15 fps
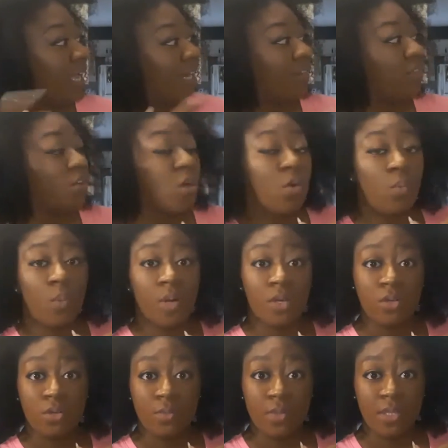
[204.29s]
And if you don't
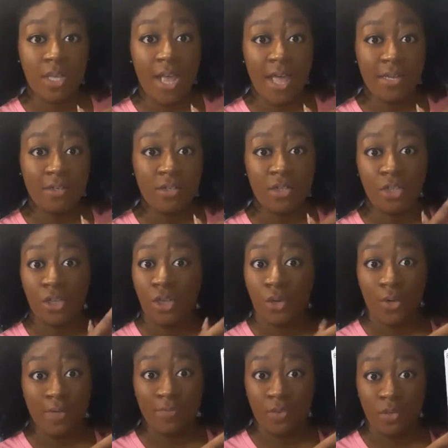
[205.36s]
want to do it with a collar, you
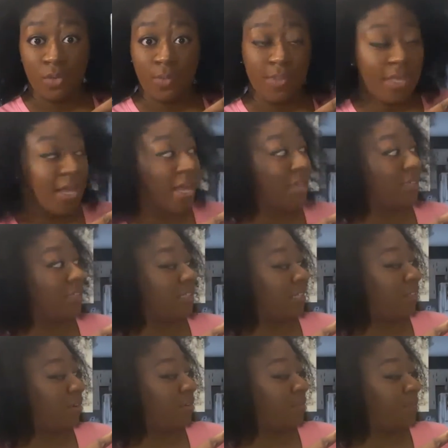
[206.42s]
don't have to do it with a collar
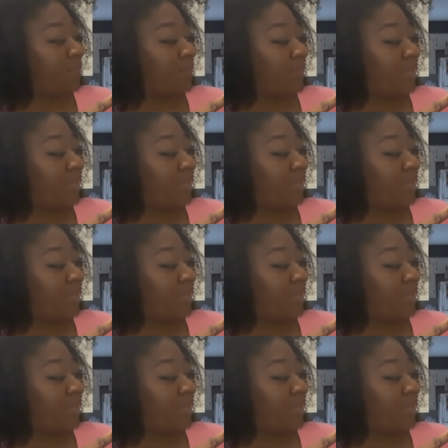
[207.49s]
either.